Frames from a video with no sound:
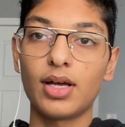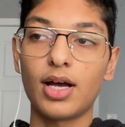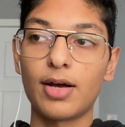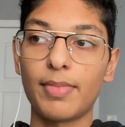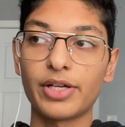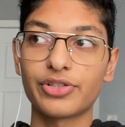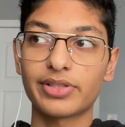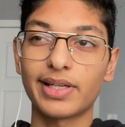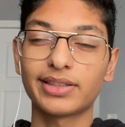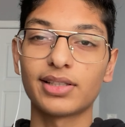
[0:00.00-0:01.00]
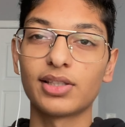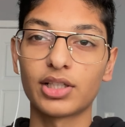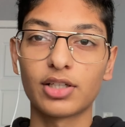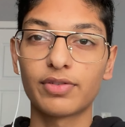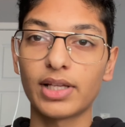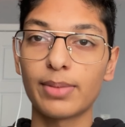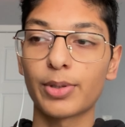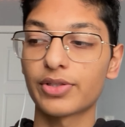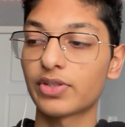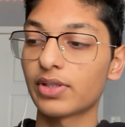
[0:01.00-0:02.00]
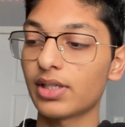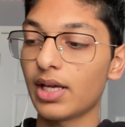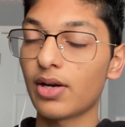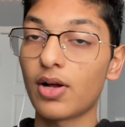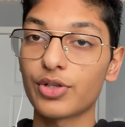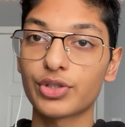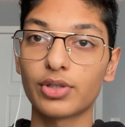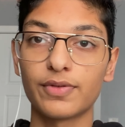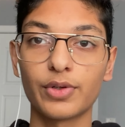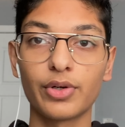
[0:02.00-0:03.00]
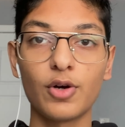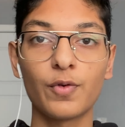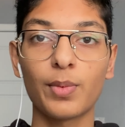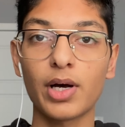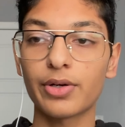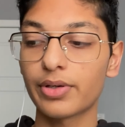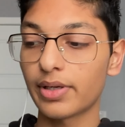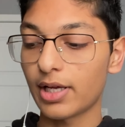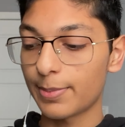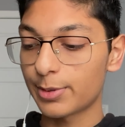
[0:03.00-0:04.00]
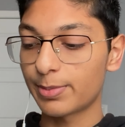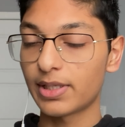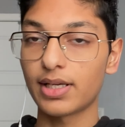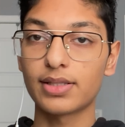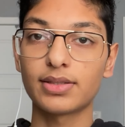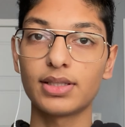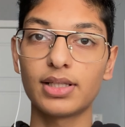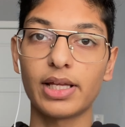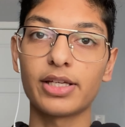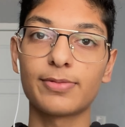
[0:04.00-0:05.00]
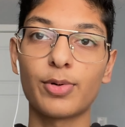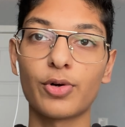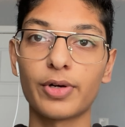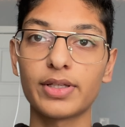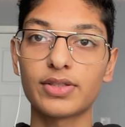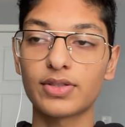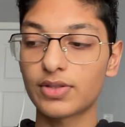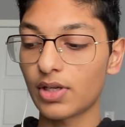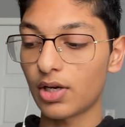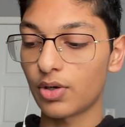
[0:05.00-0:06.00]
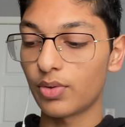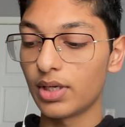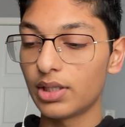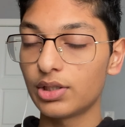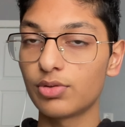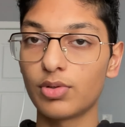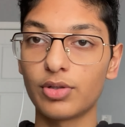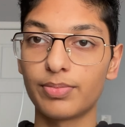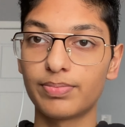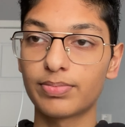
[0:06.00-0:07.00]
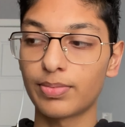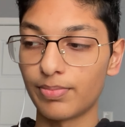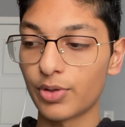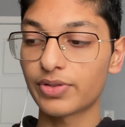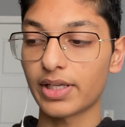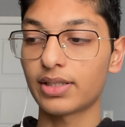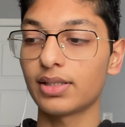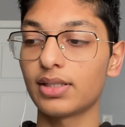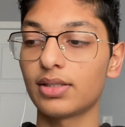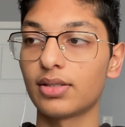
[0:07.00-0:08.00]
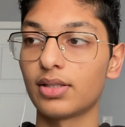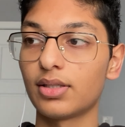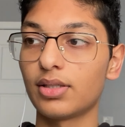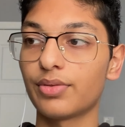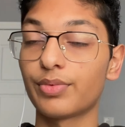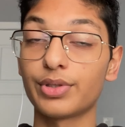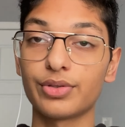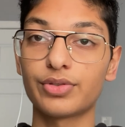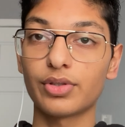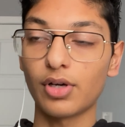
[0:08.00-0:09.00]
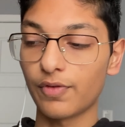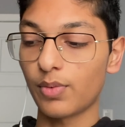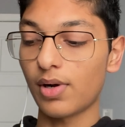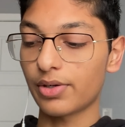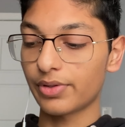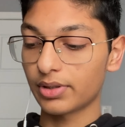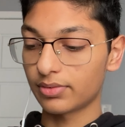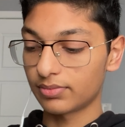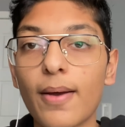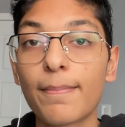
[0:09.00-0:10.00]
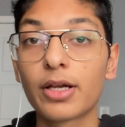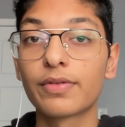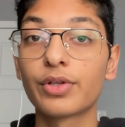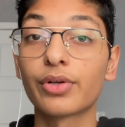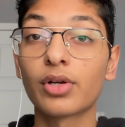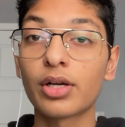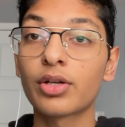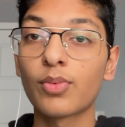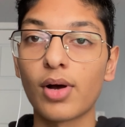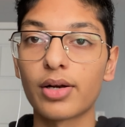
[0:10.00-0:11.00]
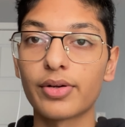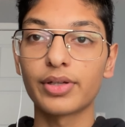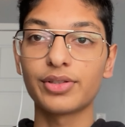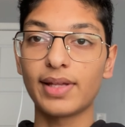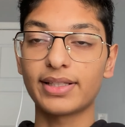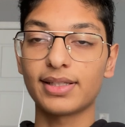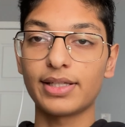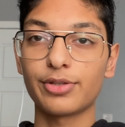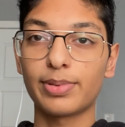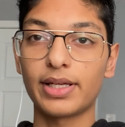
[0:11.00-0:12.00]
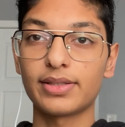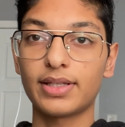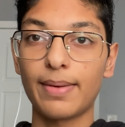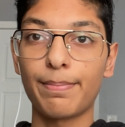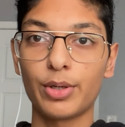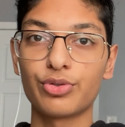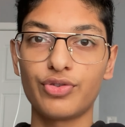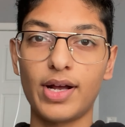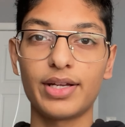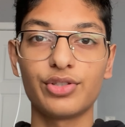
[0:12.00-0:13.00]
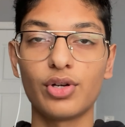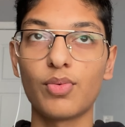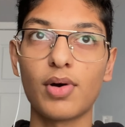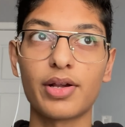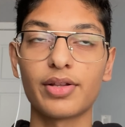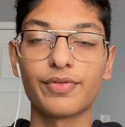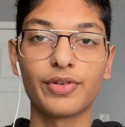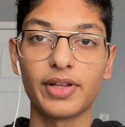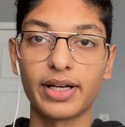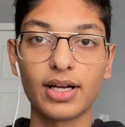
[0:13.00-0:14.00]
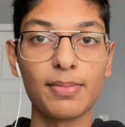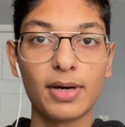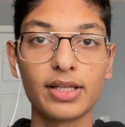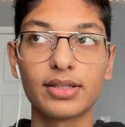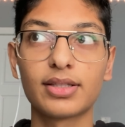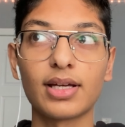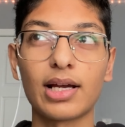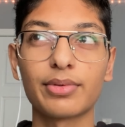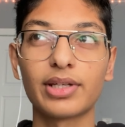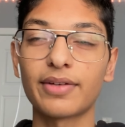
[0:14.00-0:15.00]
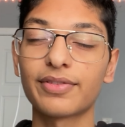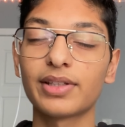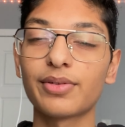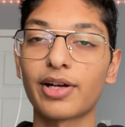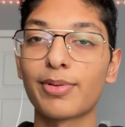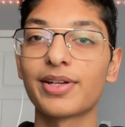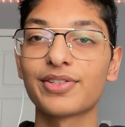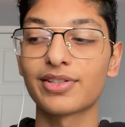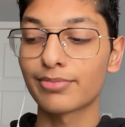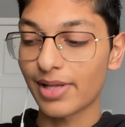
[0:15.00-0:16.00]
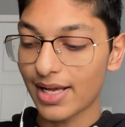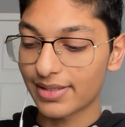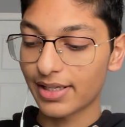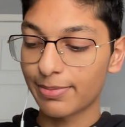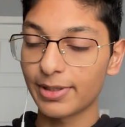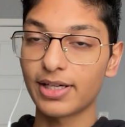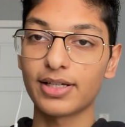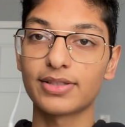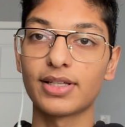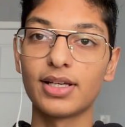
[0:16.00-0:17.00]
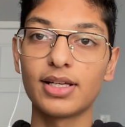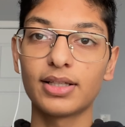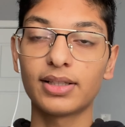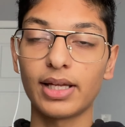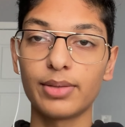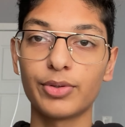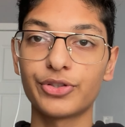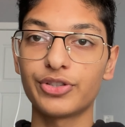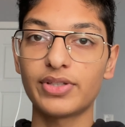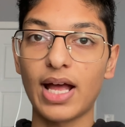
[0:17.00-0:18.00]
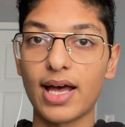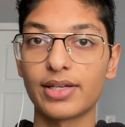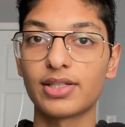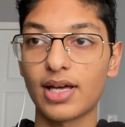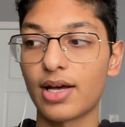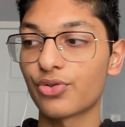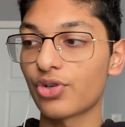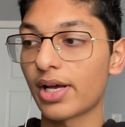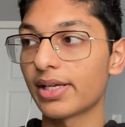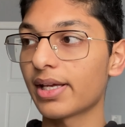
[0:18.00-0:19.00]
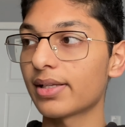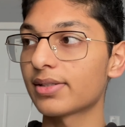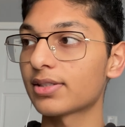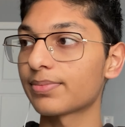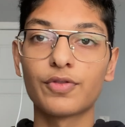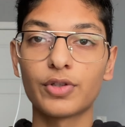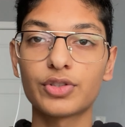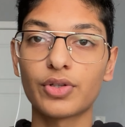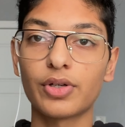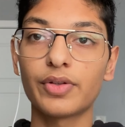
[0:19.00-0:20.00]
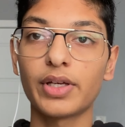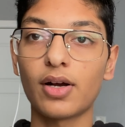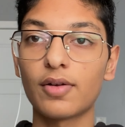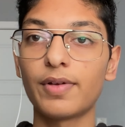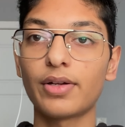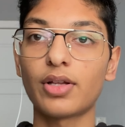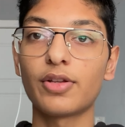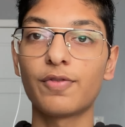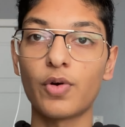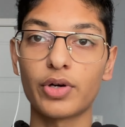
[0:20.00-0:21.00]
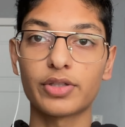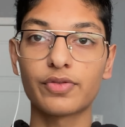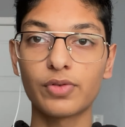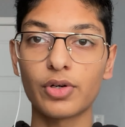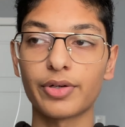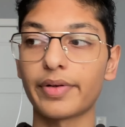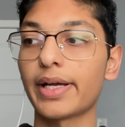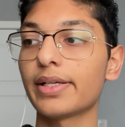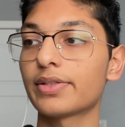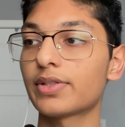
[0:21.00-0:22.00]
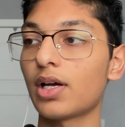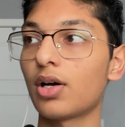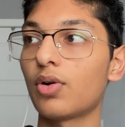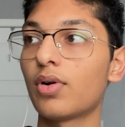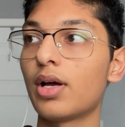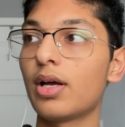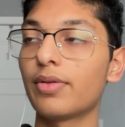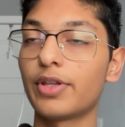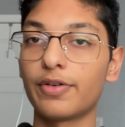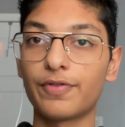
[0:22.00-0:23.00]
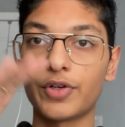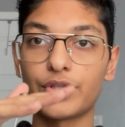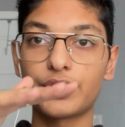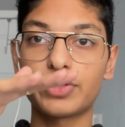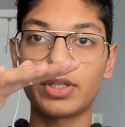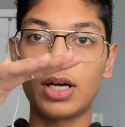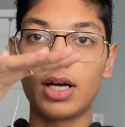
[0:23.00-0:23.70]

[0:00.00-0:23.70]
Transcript: I just like the look of clay personally, and also if you're in overwater, it helps because the clay is porous, so you will most likely reduce overwatering. But if you're in underwater and you like to let your plants get bone dry and you don't water them for like a month, I would definitely recommend using plastic because clay will just add to how dry it gets. For soil, they are found on the forest floor, right? So the first